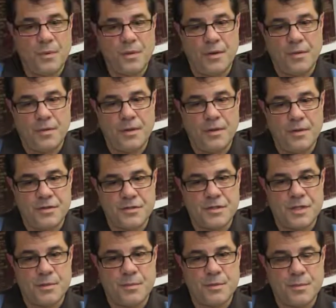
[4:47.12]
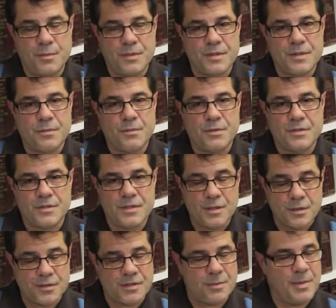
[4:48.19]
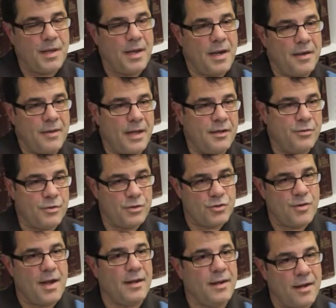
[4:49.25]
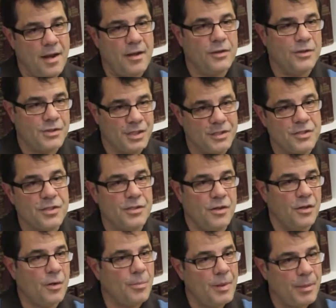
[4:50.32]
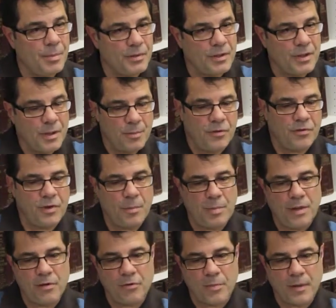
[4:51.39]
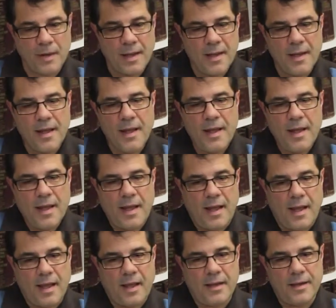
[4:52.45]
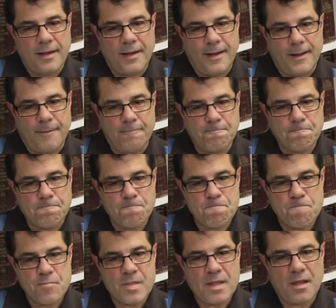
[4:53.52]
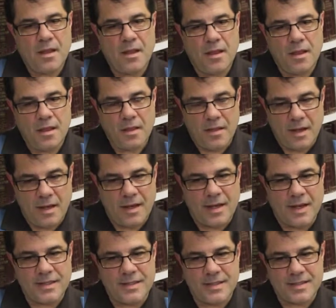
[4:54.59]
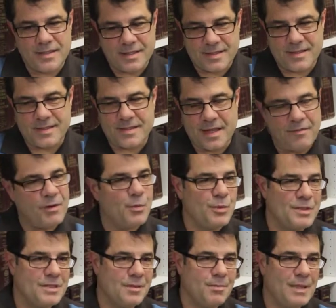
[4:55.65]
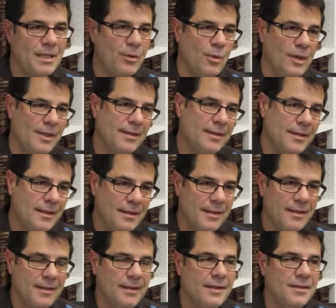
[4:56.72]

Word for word: you know, the, the city w- was was seriously behind that to attract college age and younger people to come to St. Petersburg. And um, in 1967 was the big one. Uh, in